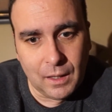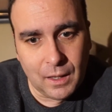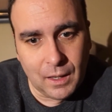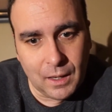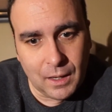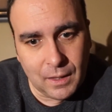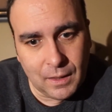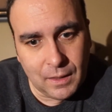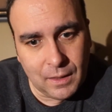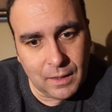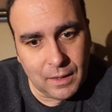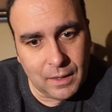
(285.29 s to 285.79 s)

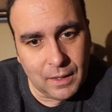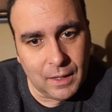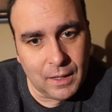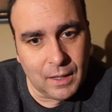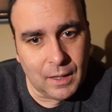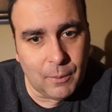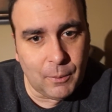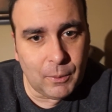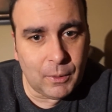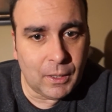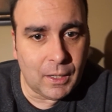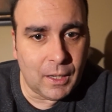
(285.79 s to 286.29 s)
And then
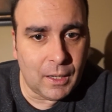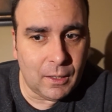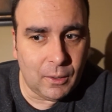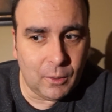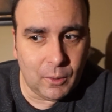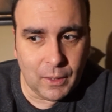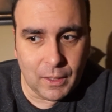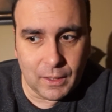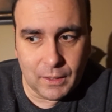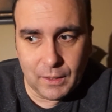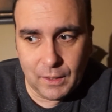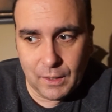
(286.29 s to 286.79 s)
I would kind of
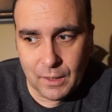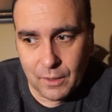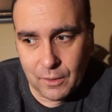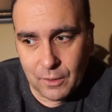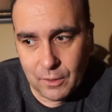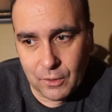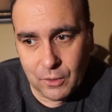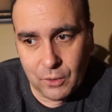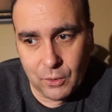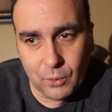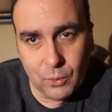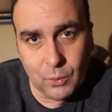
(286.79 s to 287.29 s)
look at the other
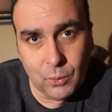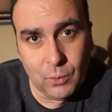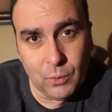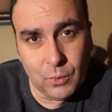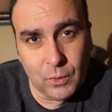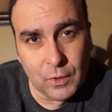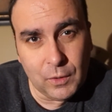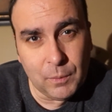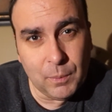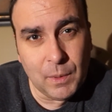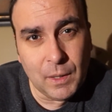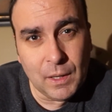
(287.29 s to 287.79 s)
two
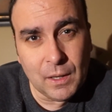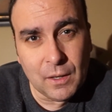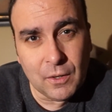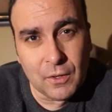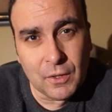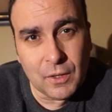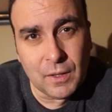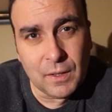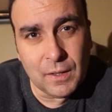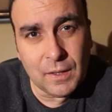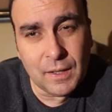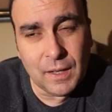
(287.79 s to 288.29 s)
speakers
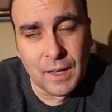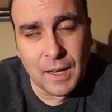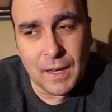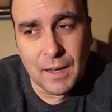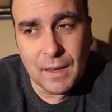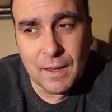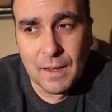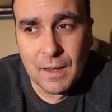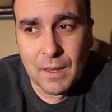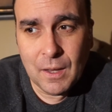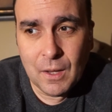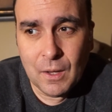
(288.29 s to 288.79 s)
and say,
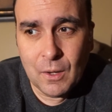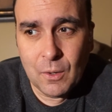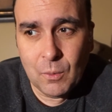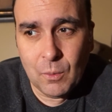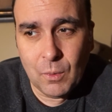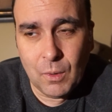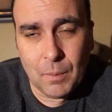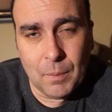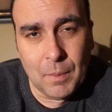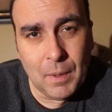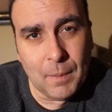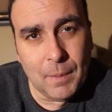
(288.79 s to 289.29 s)

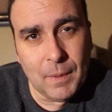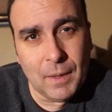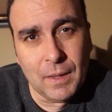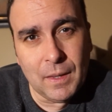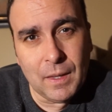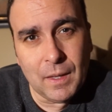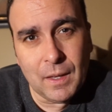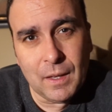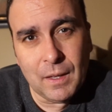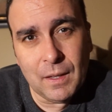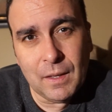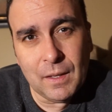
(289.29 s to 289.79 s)
well, maybe
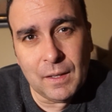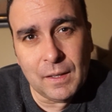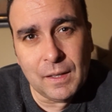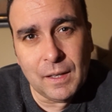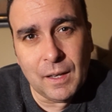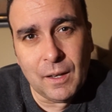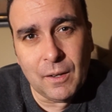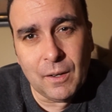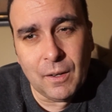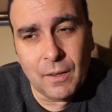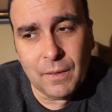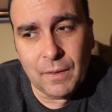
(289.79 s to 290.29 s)
the
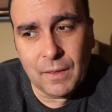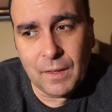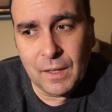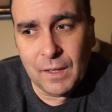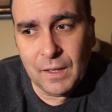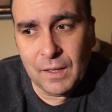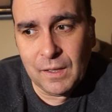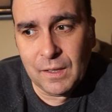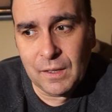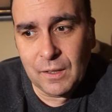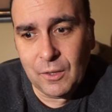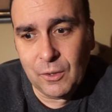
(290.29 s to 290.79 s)
sound on
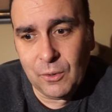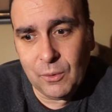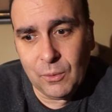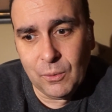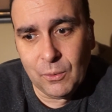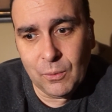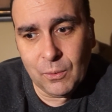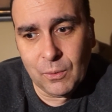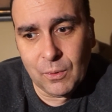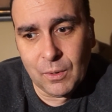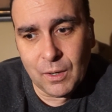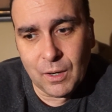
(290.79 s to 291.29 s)
these
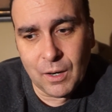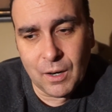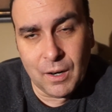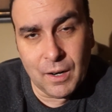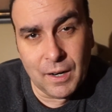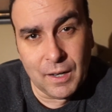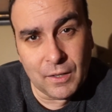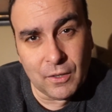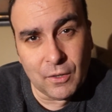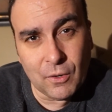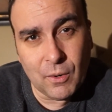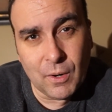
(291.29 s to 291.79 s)
two aren't
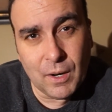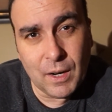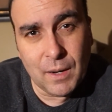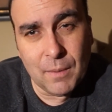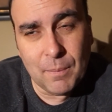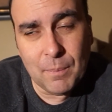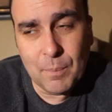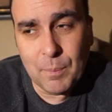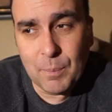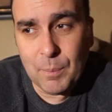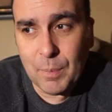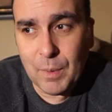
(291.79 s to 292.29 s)
as great,
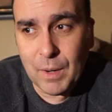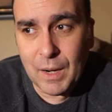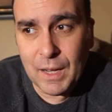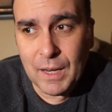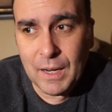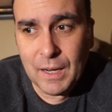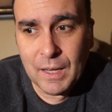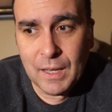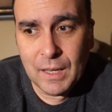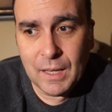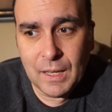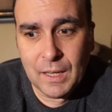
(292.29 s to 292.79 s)

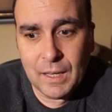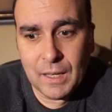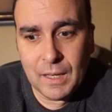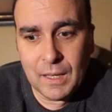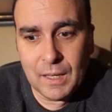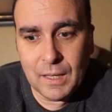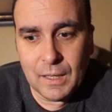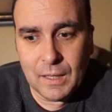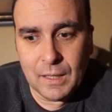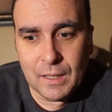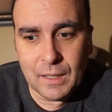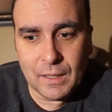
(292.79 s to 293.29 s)
but
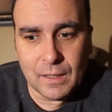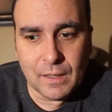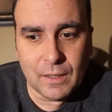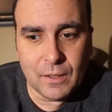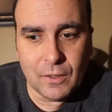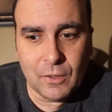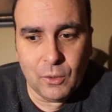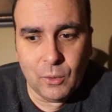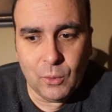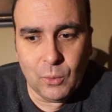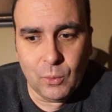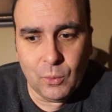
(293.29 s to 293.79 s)
does it
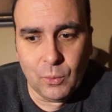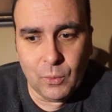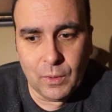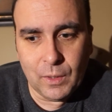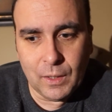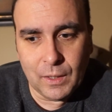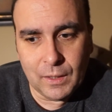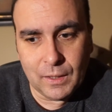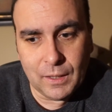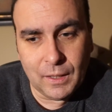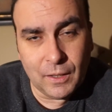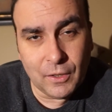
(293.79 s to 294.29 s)
do the
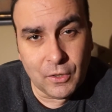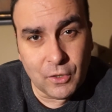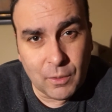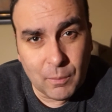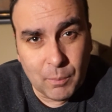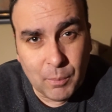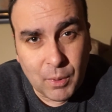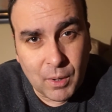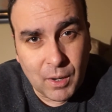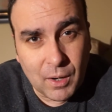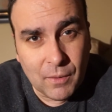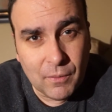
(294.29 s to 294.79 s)

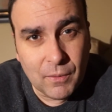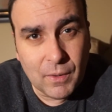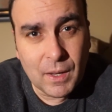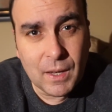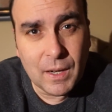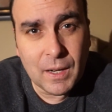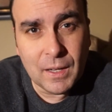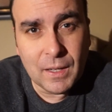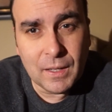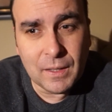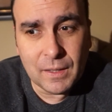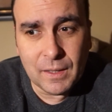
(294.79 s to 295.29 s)
intelligent part of
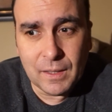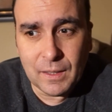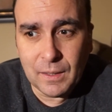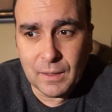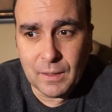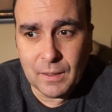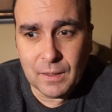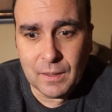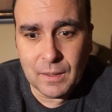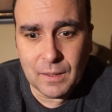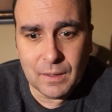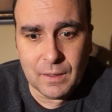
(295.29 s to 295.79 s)
it? Is it
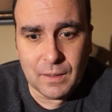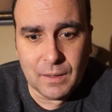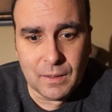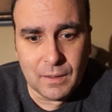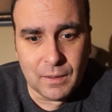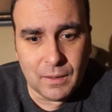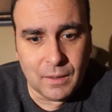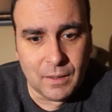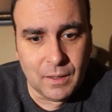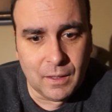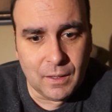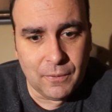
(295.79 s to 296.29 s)

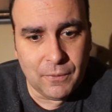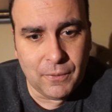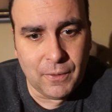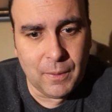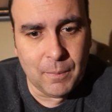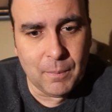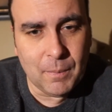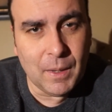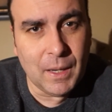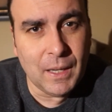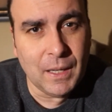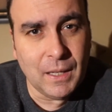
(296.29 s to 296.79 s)
gonna
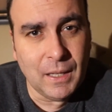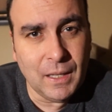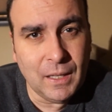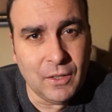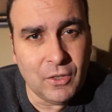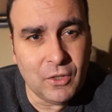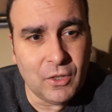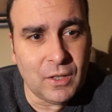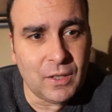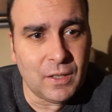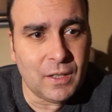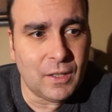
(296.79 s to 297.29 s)
fit my needs
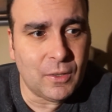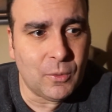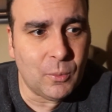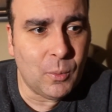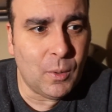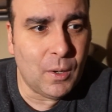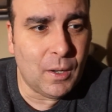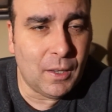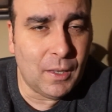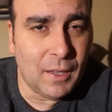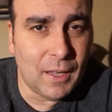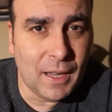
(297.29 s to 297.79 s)
just as
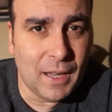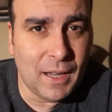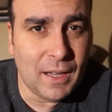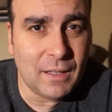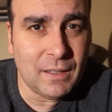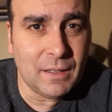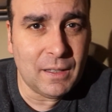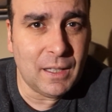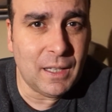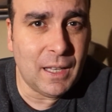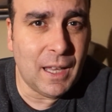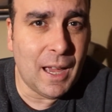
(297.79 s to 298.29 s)
well
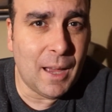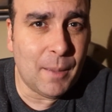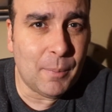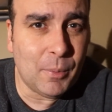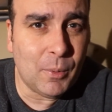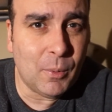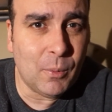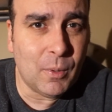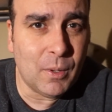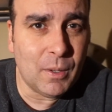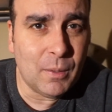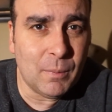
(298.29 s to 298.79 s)
as the
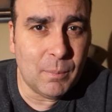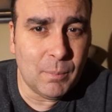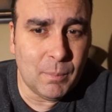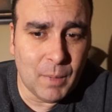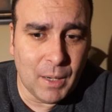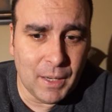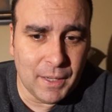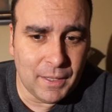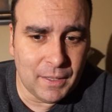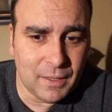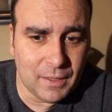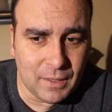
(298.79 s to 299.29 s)
Apple one
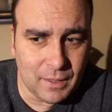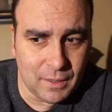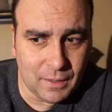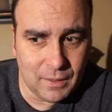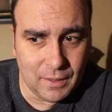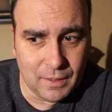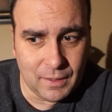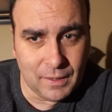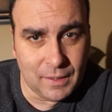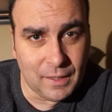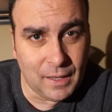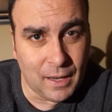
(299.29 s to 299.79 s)
minus
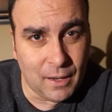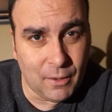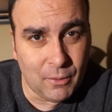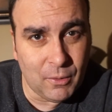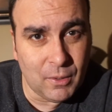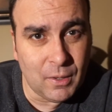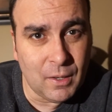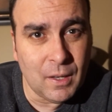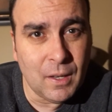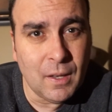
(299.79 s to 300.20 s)
the sound?